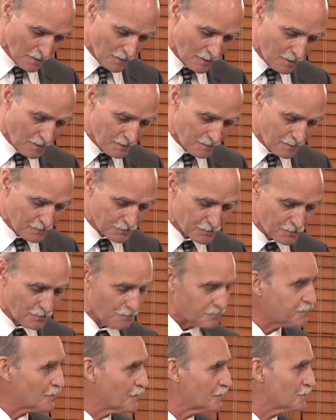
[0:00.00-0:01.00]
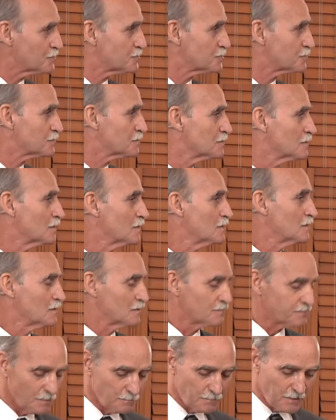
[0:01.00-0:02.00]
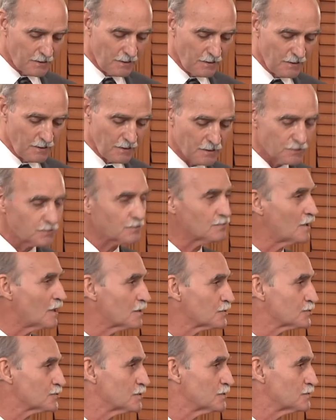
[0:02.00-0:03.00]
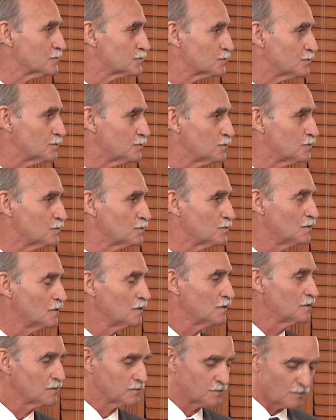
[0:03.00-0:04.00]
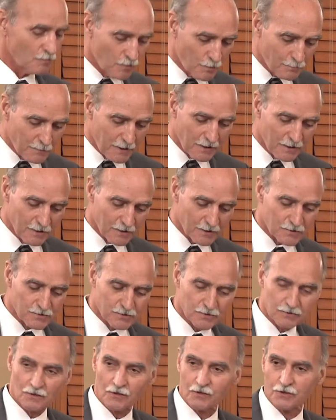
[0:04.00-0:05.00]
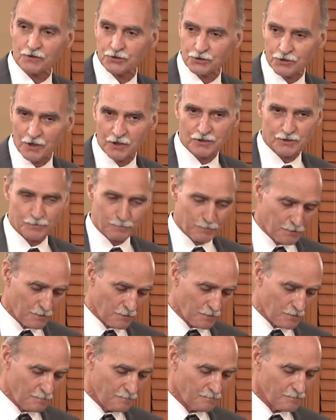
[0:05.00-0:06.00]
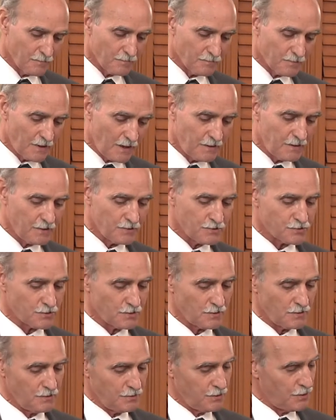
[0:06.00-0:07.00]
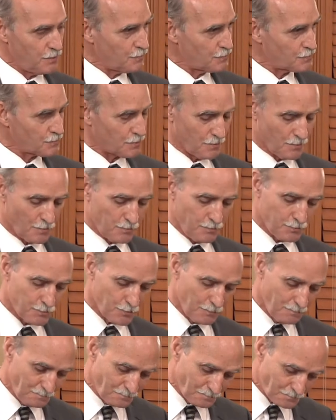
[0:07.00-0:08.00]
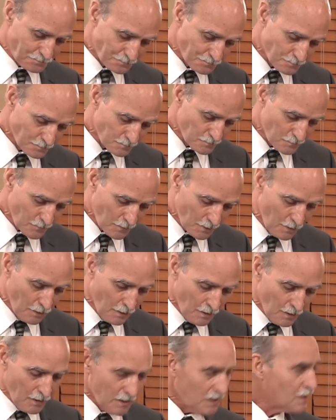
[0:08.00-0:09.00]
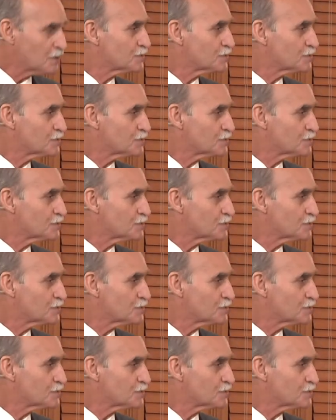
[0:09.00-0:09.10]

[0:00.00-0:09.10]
uh, so first, from the introduction to the Romantics on Shakespeare, that is, near its conclusion. It